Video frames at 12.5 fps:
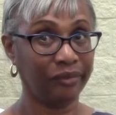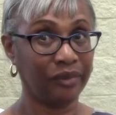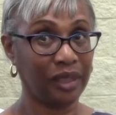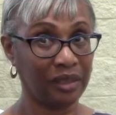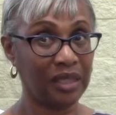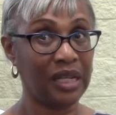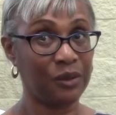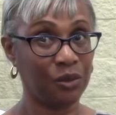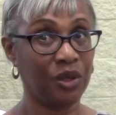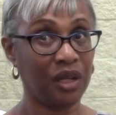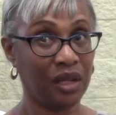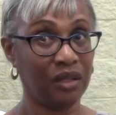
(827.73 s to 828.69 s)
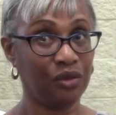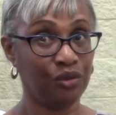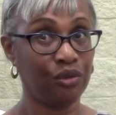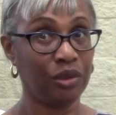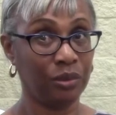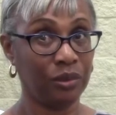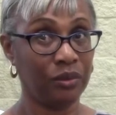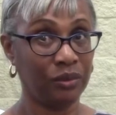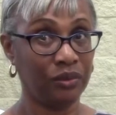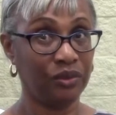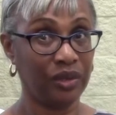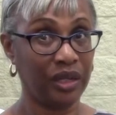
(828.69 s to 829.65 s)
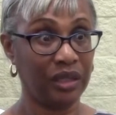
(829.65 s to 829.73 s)
lot of times we got in trouble
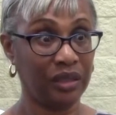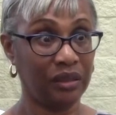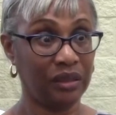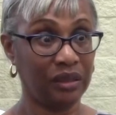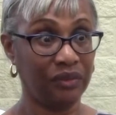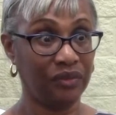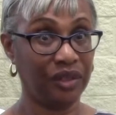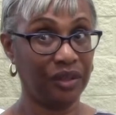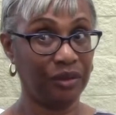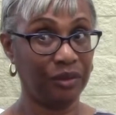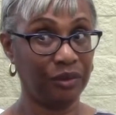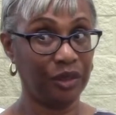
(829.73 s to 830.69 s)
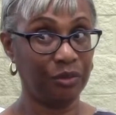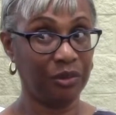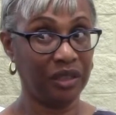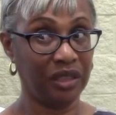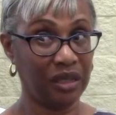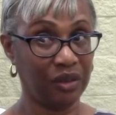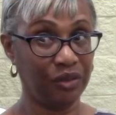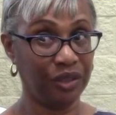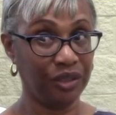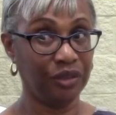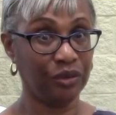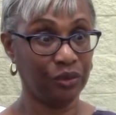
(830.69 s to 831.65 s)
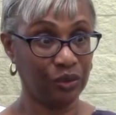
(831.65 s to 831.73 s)
trying to live there and spending our
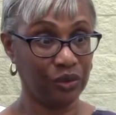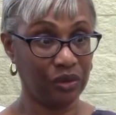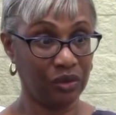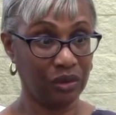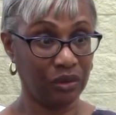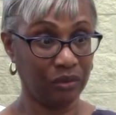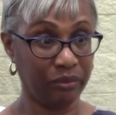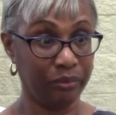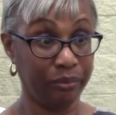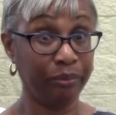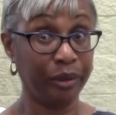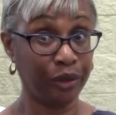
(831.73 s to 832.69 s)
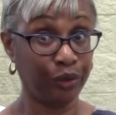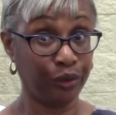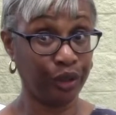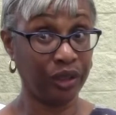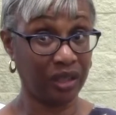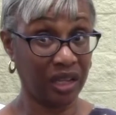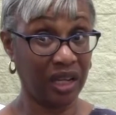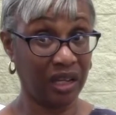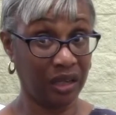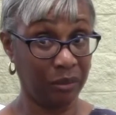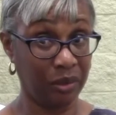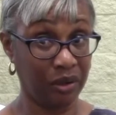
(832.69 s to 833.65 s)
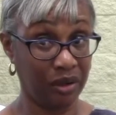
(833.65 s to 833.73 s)
nickels on butternut
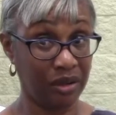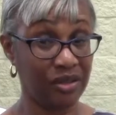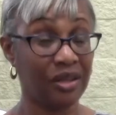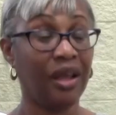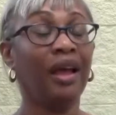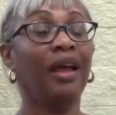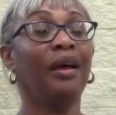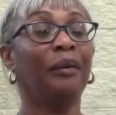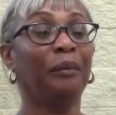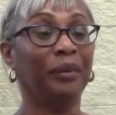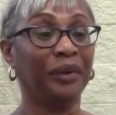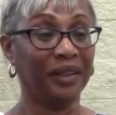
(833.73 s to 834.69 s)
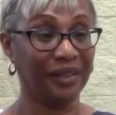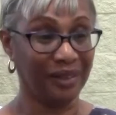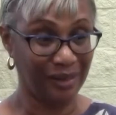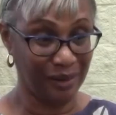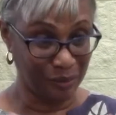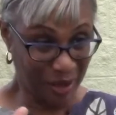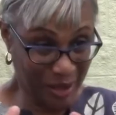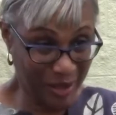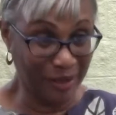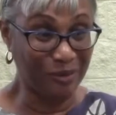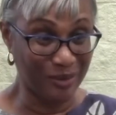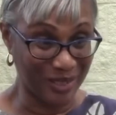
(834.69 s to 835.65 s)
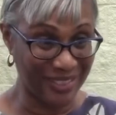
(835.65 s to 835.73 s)
candy bars. But
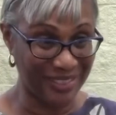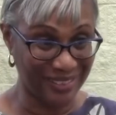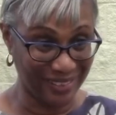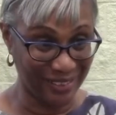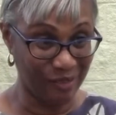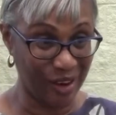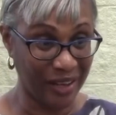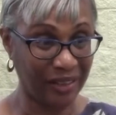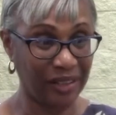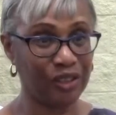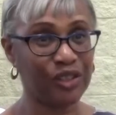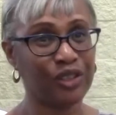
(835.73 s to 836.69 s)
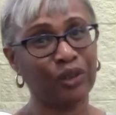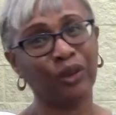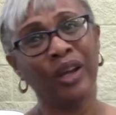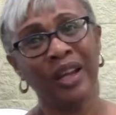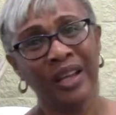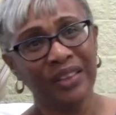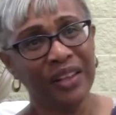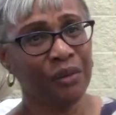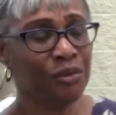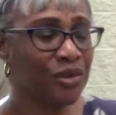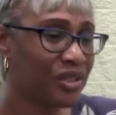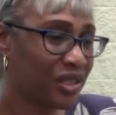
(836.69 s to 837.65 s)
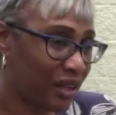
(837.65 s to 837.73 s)
it was sitting right there. So there
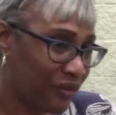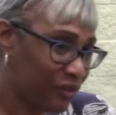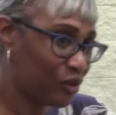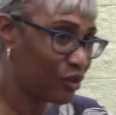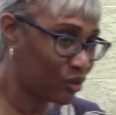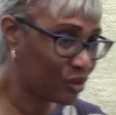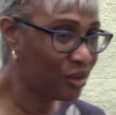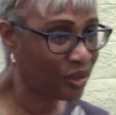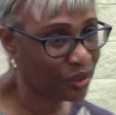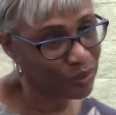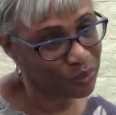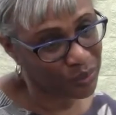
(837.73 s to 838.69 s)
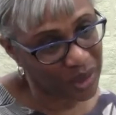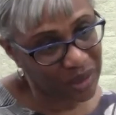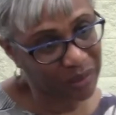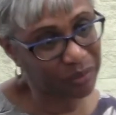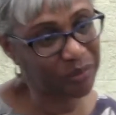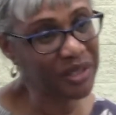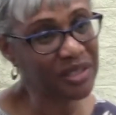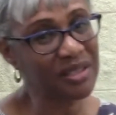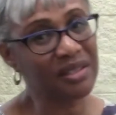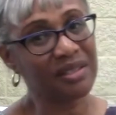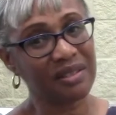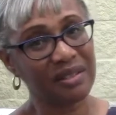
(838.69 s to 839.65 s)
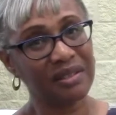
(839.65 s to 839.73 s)
were several,
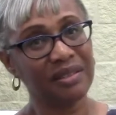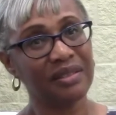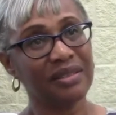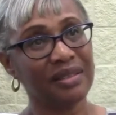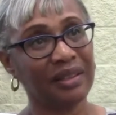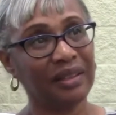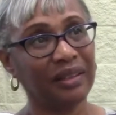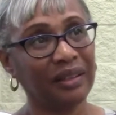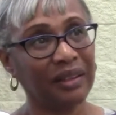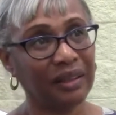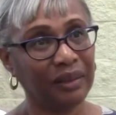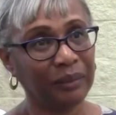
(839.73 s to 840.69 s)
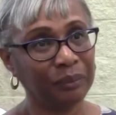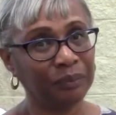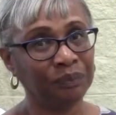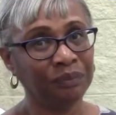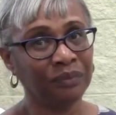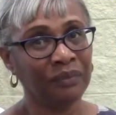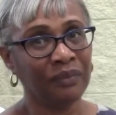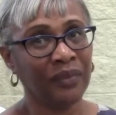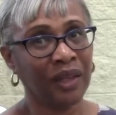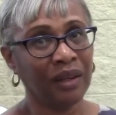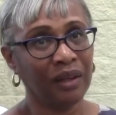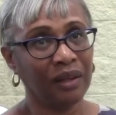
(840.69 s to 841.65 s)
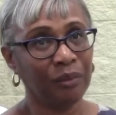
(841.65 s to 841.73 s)
businesses and
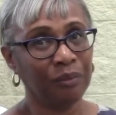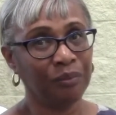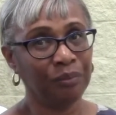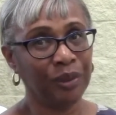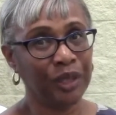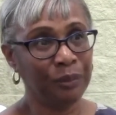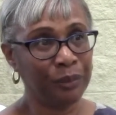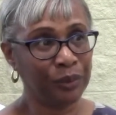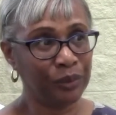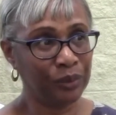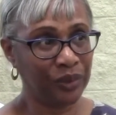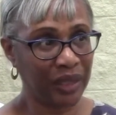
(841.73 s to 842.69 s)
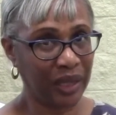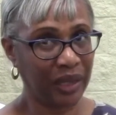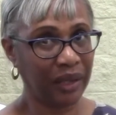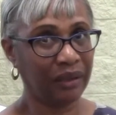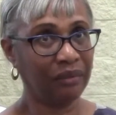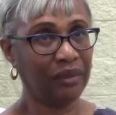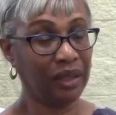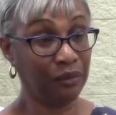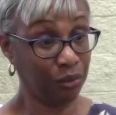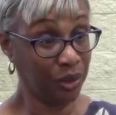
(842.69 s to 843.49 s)
people that